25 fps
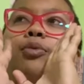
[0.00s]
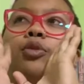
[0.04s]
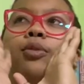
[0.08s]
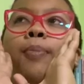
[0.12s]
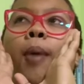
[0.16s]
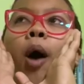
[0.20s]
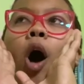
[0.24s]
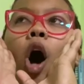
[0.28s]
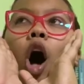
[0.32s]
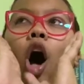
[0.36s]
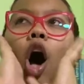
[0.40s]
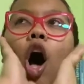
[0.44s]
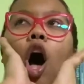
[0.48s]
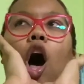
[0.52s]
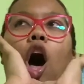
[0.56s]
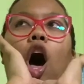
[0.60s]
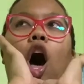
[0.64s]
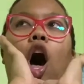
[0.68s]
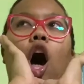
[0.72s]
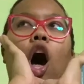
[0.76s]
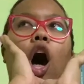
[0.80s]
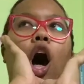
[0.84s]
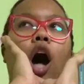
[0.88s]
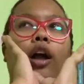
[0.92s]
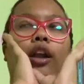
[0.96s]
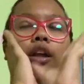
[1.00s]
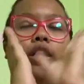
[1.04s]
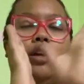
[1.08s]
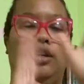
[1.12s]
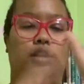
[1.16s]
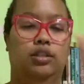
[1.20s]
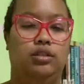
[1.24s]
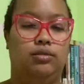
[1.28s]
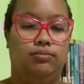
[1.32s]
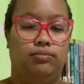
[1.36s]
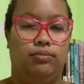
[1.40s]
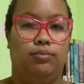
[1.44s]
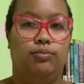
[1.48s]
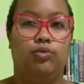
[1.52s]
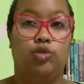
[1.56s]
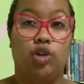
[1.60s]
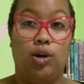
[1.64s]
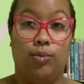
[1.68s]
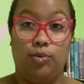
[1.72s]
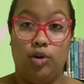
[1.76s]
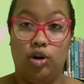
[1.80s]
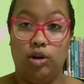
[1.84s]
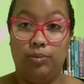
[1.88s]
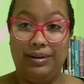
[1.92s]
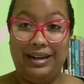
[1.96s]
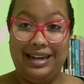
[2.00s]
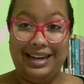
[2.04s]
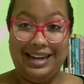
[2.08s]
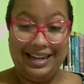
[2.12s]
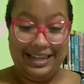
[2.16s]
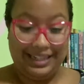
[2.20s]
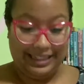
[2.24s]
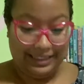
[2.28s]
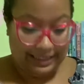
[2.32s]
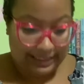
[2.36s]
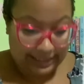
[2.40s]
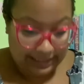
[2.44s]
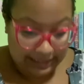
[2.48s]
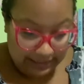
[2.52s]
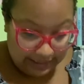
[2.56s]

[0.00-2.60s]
spot. Drum roll, please.